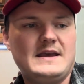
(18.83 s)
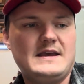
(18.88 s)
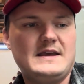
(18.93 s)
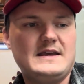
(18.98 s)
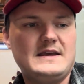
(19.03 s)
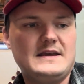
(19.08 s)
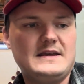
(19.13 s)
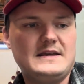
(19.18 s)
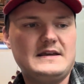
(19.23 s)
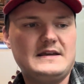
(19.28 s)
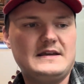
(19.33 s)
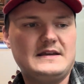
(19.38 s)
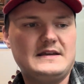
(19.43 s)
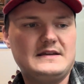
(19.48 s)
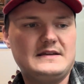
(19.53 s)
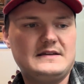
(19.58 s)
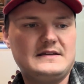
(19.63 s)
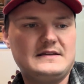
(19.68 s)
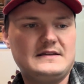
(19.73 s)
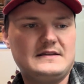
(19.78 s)

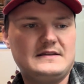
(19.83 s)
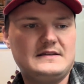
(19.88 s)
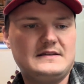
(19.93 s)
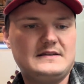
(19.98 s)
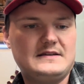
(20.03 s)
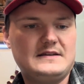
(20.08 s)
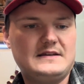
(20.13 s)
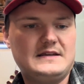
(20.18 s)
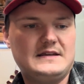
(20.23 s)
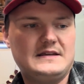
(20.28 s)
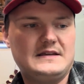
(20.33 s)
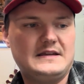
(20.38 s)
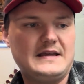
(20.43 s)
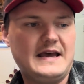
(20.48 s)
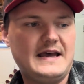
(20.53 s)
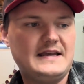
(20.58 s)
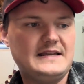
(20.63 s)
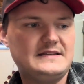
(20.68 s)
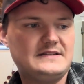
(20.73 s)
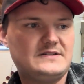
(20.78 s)
It
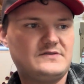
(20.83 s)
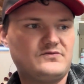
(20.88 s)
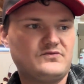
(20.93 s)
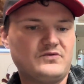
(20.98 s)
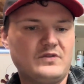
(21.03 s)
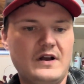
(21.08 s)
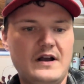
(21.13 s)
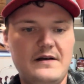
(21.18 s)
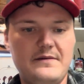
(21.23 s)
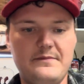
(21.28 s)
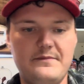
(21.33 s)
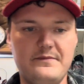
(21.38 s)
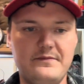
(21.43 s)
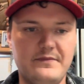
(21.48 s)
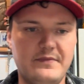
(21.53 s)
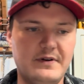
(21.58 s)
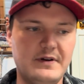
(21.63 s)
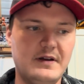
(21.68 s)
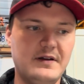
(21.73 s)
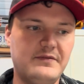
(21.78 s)
has rum
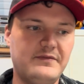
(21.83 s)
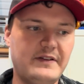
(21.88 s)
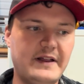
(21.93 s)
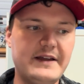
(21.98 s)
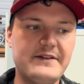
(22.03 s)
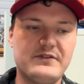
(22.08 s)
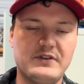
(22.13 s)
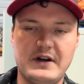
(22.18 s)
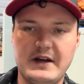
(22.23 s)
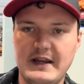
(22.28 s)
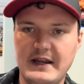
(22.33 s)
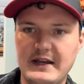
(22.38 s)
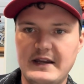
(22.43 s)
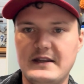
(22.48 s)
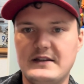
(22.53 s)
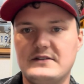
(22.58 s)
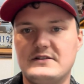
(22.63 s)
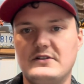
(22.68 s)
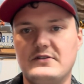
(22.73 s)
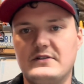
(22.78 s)
flavoring in
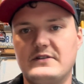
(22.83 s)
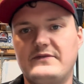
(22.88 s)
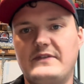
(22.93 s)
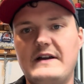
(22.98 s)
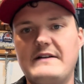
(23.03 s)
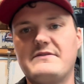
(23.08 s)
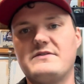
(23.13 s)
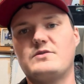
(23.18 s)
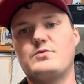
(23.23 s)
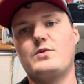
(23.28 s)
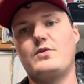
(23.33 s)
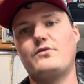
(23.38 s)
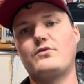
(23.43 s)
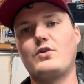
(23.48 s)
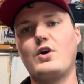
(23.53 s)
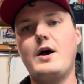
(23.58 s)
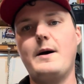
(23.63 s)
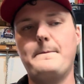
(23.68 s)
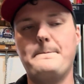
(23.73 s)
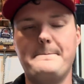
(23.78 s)
it, so it's flavored with
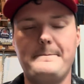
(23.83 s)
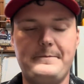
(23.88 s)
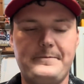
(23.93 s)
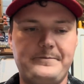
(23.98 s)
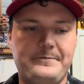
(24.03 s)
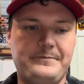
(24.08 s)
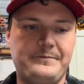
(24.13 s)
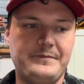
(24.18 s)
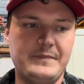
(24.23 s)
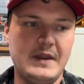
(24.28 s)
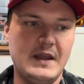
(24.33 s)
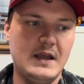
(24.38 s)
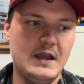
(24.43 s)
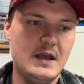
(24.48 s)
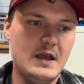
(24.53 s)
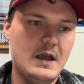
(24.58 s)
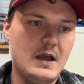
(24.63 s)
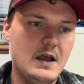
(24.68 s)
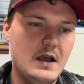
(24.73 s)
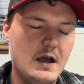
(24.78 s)
rum.
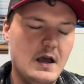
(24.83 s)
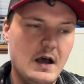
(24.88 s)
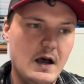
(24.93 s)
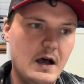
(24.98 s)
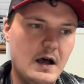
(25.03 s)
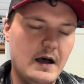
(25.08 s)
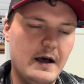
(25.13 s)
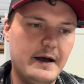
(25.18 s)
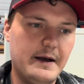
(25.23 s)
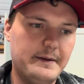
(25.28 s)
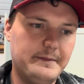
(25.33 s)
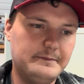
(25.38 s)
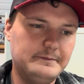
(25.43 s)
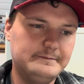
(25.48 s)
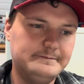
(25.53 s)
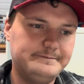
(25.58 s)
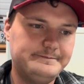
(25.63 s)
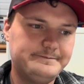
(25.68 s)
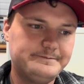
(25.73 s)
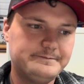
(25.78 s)

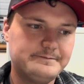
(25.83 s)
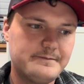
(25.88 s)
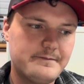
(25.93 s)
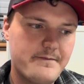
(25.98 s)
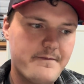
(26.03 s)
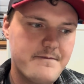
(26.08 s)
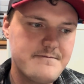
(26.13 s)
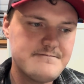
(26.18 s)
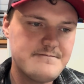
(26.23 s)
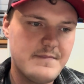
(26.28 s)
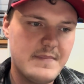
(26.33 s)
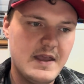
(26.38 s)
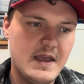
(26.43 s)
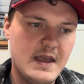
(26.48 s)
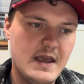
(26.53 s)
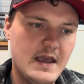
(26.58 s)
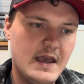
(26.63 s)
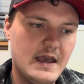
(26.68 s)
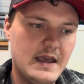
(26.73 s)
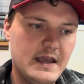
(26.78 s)
And
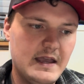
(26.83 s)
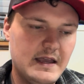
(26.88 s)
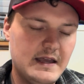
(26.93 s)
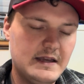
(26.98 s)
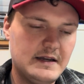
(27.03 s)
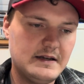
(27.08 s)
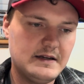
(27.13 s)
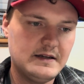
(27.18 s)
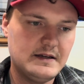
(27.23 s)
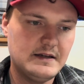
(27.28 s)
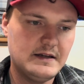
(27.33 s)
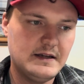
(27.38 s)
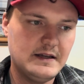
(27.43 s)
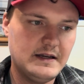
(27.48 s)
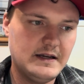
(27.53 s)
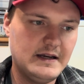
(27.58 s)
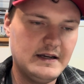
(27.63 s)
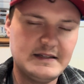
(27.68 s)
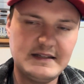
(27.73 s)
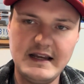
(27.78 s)

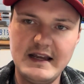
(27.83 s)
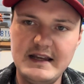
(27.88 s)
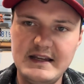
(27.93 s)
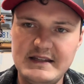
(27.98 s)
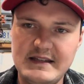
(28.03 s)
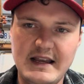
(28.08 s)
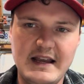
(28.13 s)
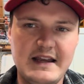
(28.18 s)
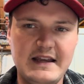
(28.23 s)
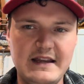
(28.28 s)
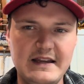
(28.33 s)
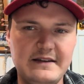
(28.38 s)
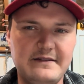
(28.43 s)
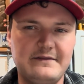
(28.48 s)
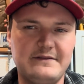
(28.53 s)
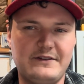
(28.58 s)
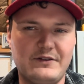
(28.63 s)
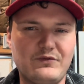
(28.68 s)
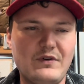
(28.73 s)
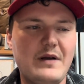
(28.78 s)
the
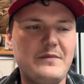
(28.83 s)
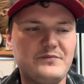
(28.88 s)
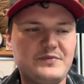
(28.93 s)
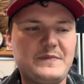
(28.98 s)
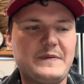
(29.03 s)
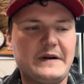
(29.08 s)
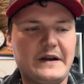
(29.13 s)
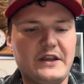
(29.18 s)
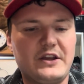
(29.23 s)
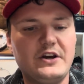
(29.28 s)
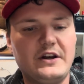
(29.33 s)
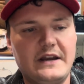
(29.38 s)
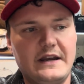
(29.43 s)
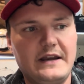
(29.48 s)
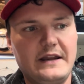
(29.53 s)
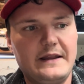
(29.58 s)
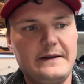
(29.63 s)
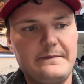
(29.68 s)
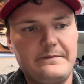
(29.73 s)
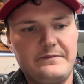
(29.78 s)
rum's pretty good in
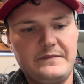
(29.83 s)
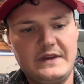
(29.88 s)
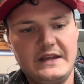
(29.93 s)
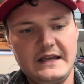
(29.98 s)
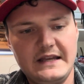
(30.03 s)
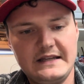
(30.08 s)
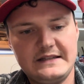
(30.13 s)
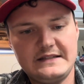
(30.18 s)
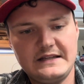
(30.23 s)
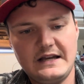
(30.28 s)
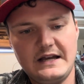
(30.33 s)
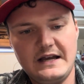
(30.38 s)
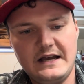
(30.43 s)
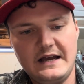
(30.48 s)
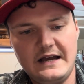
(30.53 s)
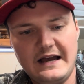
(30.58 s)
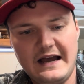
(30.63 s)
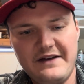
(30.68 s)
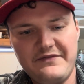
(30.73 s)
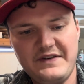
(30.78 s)
it. It's
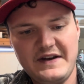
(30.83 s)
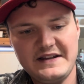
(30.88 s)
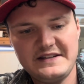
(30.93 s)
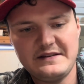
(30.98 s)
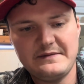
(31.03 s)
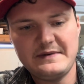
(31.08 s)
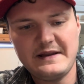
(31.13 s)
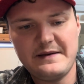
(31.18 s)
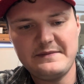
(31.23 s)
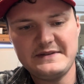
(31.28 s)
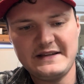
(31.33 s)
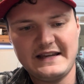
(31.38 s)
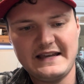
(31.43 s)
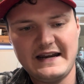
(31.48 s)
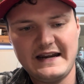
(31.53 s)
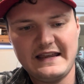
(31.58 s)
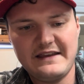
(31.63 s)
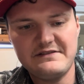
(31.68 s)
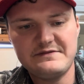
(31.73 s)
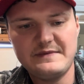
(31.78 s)
I find sometimes it kind
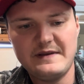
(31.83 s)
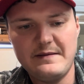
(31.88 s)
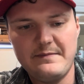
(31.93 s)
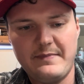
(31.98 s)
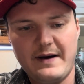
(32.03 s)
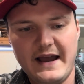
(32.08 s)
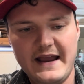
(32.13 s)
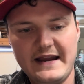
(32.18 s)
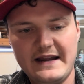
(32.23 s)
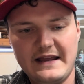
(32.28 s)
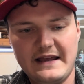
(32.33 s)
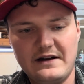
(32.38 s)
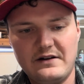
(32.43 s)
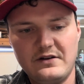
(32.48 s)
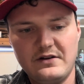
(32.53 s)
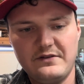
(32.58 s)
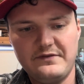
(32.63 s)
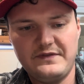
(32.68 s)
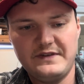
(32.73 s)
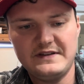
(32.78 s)
of gives me a bite. I don't know
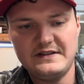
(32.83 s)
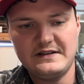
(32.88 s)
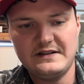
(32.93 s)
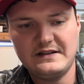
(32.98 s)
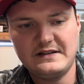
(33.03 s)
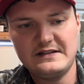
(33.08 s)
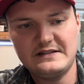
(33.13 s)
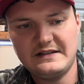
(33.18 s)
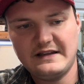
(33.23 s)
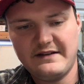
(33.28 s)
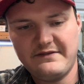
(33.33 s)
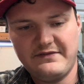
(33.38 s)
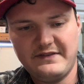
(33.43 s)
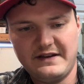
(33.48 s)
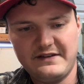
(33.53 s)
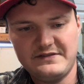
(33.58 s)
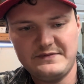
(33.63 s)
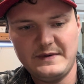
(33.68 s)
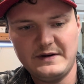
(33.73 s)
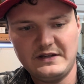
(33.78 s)
if it's because I've
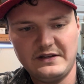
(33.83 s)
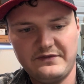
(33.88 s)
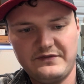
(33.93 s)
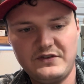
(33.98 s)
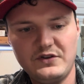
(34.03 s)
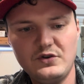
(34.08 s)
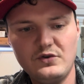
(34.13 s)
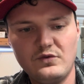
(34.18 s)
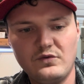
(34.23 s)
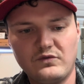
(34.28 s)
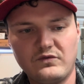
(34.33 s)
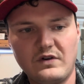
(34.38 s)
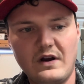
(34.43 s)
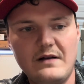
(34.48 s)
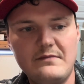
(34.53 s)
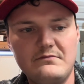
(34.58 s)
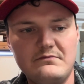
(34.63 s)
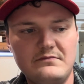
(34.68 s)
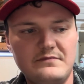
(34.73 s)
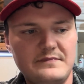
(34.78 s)
smoked a few
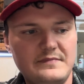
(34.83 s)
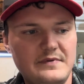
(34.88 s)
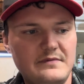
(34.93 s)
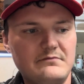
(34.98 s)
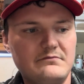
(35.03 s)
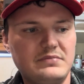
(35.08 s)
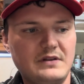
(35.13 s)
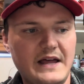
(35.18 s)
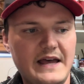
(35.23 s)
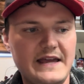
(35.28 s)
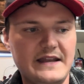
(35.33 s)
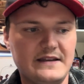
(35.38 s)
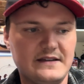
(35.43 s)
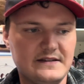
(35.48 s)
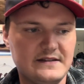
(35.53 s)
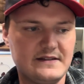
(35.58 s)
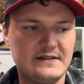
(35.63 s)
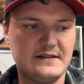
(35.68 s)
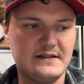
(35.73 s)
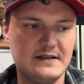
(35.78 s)
rum
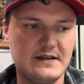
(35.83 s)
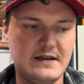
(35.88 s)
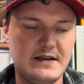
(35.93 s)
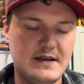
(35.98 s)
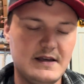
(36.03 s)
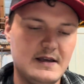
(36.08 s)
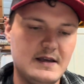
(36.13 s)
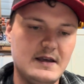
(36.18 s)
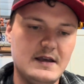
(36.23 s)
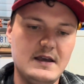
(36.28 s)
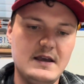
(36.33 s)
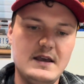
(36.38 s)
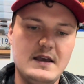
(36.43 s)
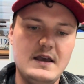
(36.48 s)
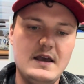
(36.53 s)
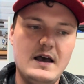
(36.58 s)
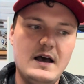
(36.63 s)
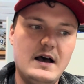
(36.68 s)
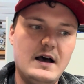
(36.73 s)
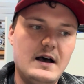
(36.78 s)
blends.
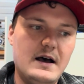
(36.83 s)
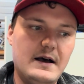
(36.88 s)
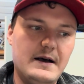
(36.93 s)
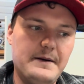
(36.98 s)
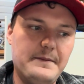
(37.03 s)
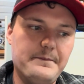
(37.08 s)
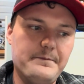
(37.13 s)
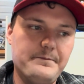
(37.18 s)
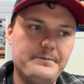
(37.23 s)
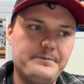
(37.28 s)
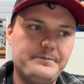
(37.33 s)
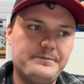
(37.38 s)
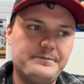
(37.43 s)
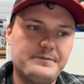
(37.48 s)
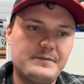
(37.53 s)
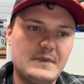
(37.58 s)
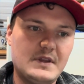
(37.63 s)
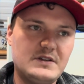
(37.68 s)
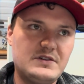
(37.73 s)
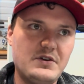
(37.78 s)

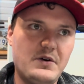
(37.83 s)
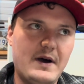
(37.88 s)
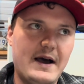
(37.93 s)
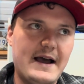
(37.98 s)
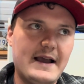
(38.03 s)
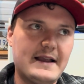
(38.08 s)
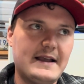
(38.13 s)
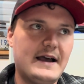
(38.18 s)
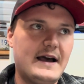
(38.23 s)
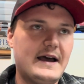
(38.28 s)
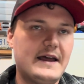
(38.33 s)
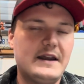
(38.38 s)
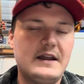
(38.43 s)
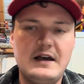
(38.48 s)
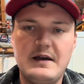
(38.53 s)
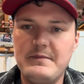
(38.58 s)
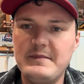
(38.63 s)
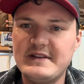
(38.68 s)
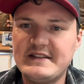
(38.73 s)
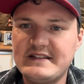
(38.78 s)
So I
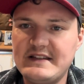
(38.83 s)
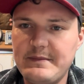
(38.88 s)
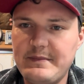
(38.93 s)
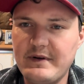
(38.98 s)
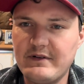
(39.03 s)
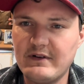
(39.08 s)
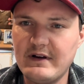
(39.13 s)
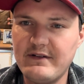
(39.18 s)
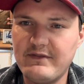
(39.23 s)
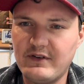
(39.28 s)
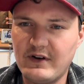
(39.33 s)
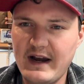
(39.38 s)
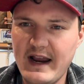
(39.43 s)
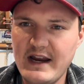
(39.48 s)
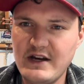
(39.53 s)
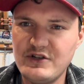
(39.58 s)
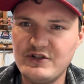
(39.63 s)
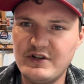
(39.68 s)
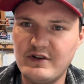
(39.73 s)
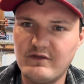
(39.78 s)
got Mississippi River
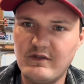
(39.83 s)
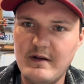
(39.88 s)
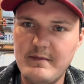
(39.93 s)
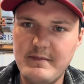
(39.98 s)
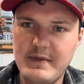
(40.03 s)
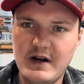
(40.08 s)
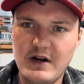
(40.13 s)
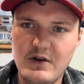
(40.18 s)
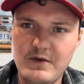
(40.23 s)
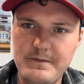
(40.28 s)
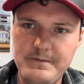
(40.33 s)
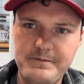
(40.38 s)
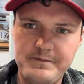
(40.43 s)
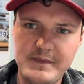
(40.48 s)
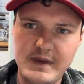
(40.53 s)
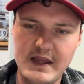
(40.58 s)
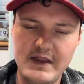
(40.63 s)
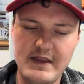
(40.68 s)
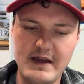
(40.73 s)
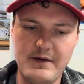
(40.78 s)
aged in a rum barrel,
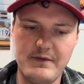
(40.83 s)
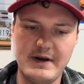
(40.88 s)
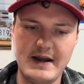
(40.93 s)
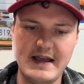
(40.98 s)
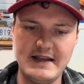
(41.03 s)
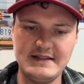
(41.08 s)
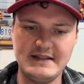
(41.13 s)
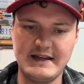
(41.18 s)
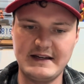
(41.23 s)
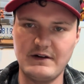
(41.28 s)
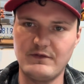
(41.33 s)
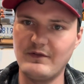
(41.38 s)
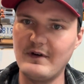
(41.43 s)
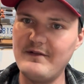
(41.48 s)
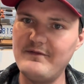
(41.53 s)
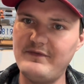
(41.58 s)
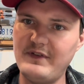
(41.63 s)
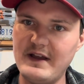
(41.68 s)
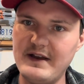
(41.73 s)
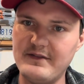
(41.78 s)
and that one has like a
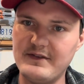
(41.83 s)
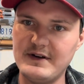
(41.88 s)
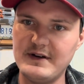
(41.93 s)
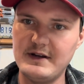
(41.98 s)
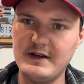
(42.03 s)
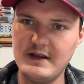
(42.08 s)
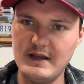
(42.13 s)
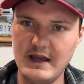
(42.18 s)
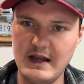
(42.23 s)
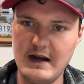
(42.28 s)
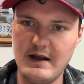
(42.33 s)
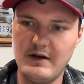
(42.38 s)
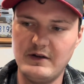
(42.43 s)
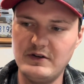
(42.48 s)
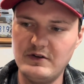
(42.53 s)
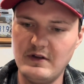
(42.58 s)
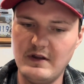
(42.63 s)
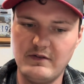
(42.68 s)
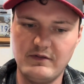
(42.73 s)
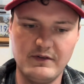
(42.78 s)
rum flavor, and I'll
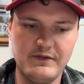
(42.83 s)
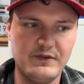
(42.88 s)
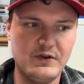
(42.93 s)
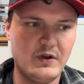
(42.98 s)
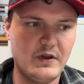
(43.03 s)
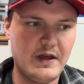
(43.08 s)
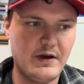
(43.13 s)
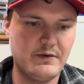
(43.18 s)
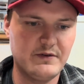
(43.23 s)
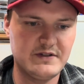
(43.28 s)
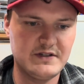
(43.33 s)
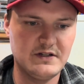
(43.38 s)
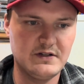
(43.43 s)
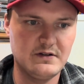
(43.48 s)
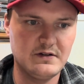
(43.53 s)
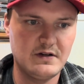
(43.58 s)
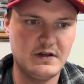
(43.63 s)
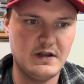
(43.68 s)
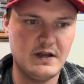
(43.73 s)
do a review on that one soon.